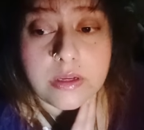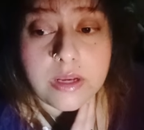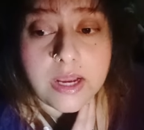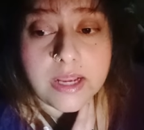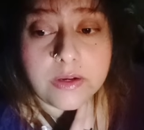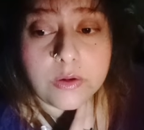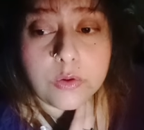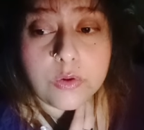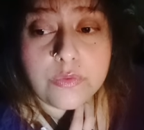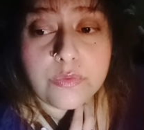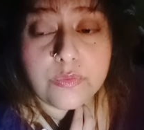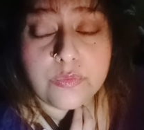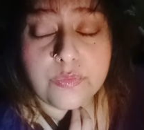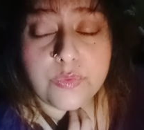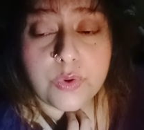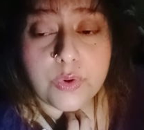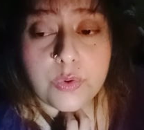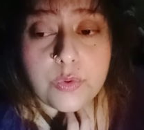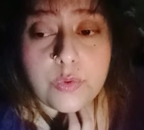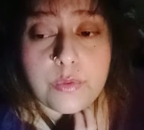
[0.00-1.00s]
I don't know
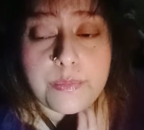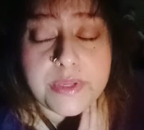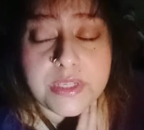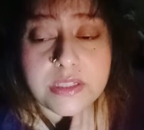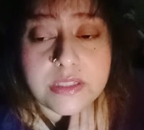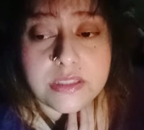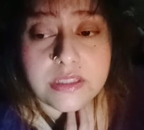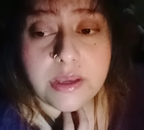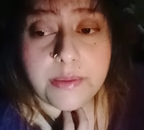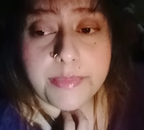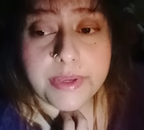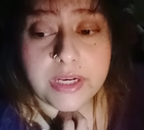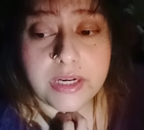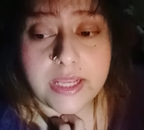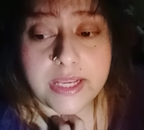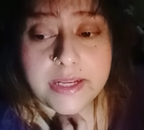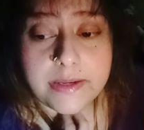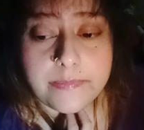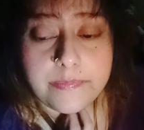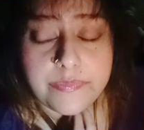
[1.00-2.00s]
for whom it is coming.
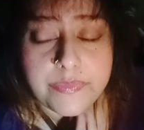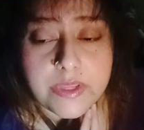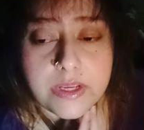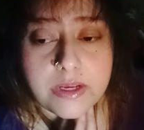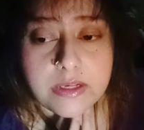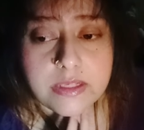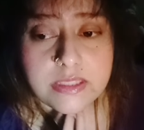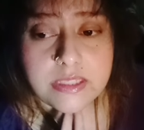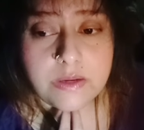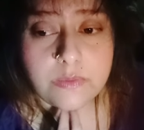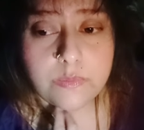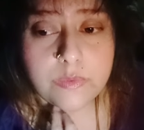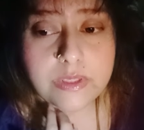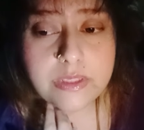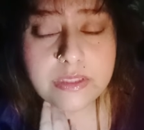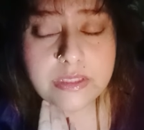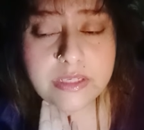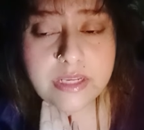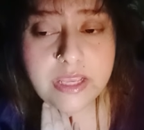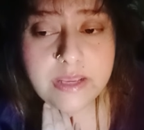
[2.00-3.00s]
Like,
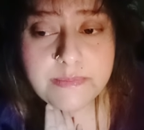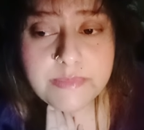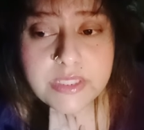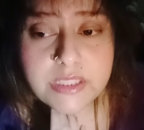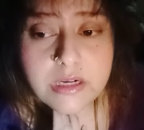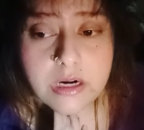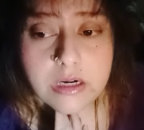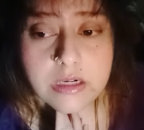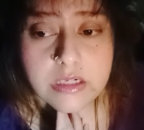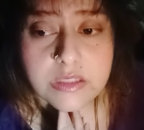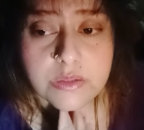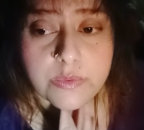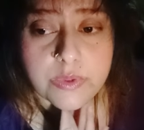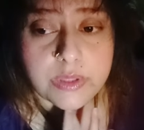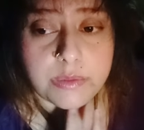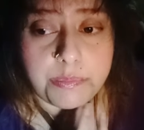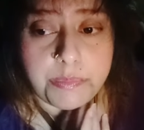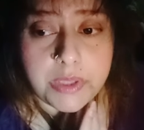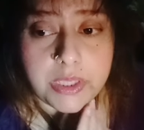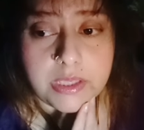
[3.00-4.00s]
someone's name starts with
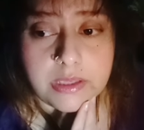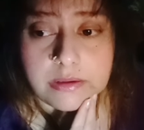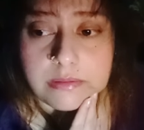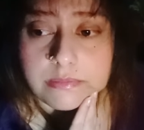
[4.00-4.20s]
P.